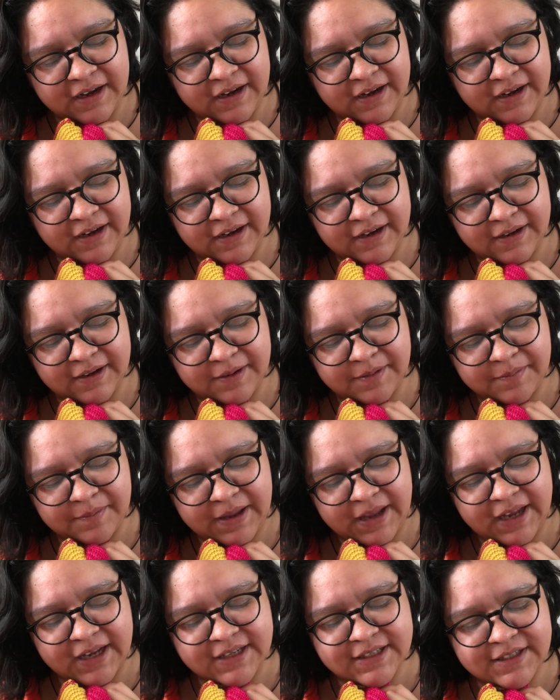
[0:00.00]

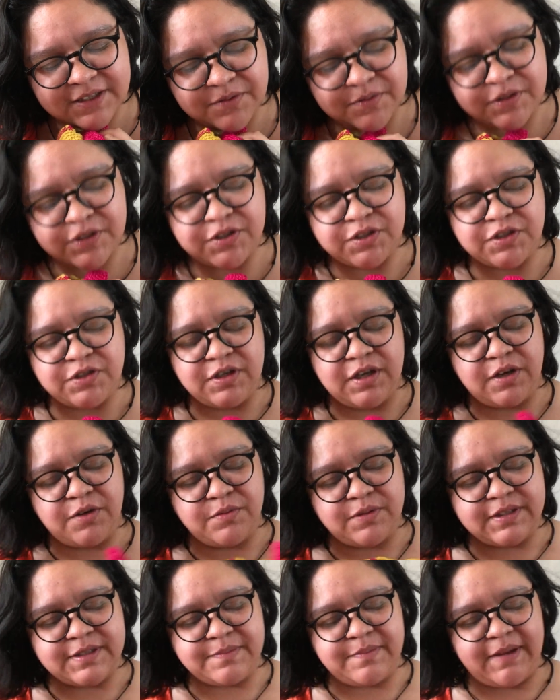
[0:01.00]
And it was
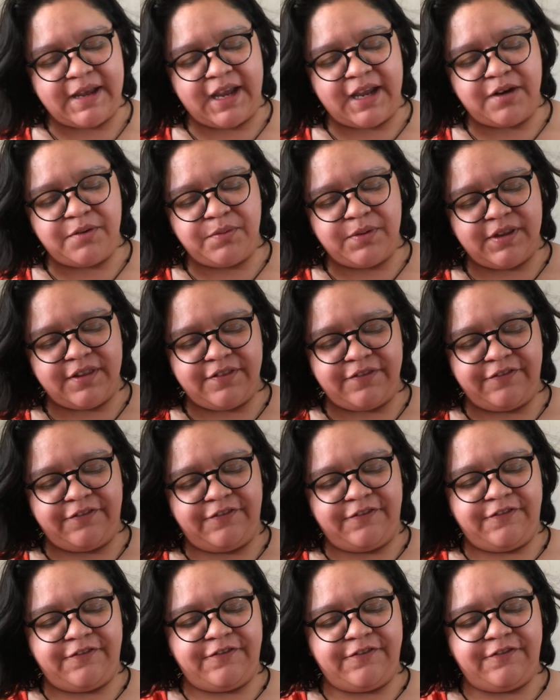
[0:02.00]
made with
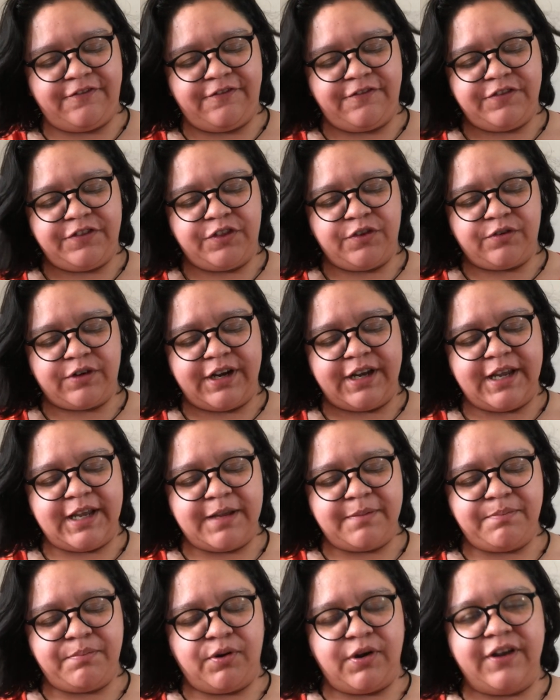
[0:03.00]

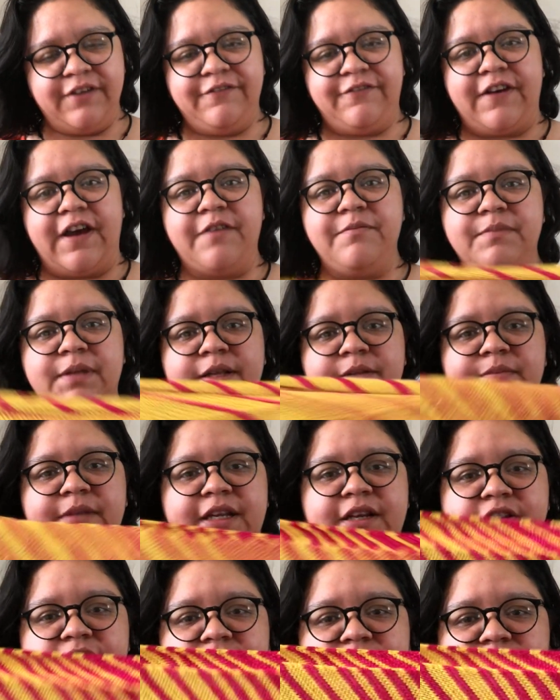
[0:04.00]
3.5
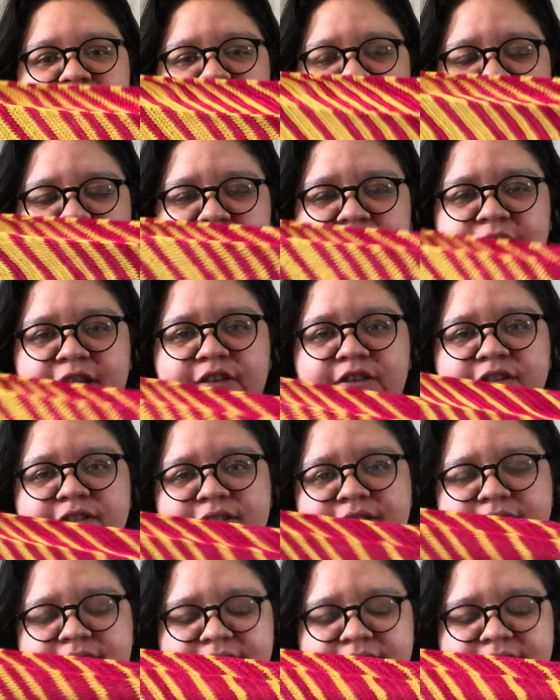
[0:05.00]
millimeter needles